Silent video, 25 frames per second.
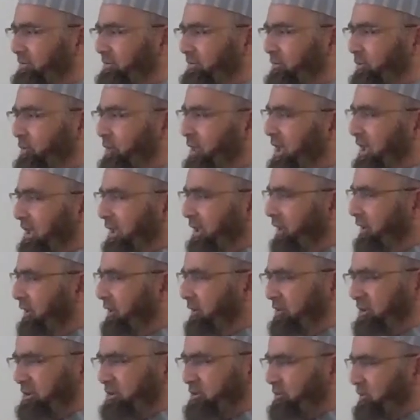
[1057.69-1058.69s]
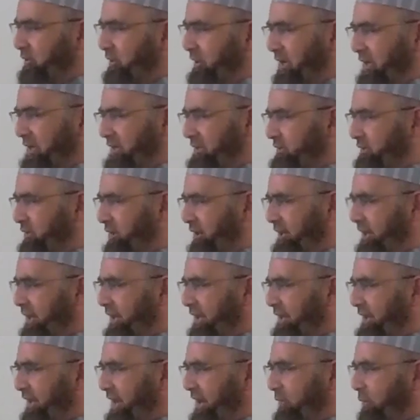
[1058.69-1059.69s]
way. Rasulullah is not
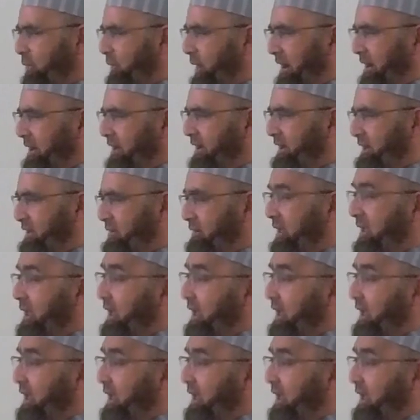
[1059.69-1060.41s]
like that. Why did he?